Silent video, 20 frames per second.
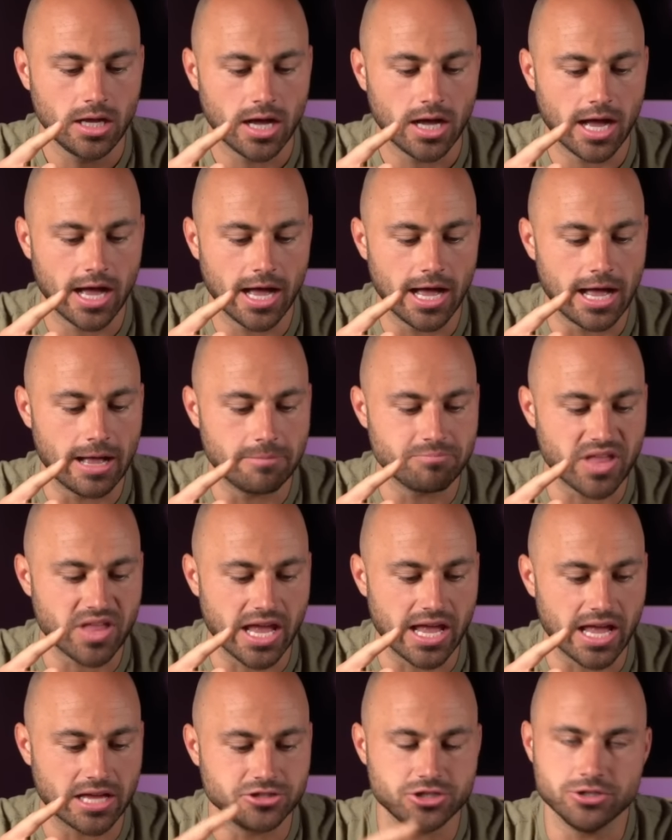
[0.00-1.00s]

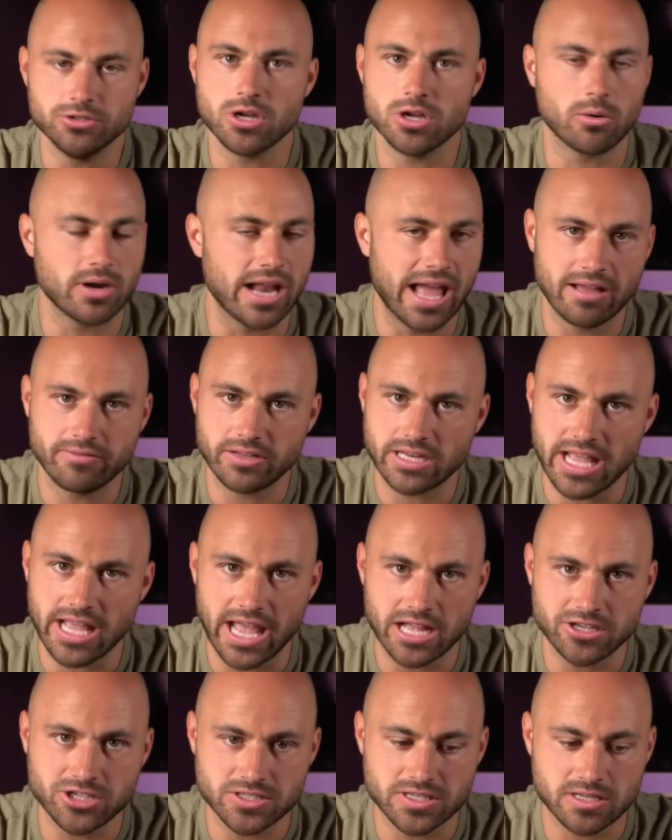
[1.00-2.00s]
and you don't have any
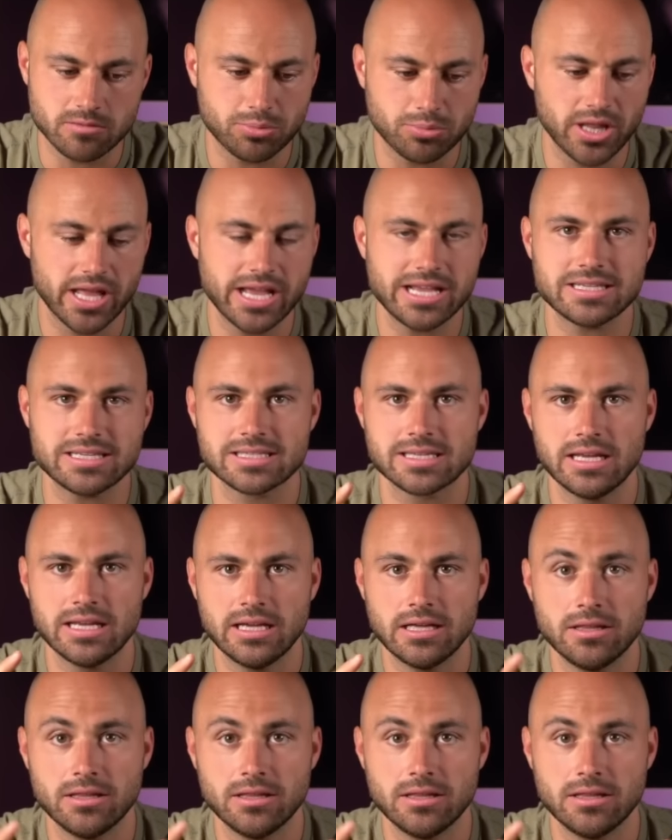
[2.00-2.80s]
hedges in place,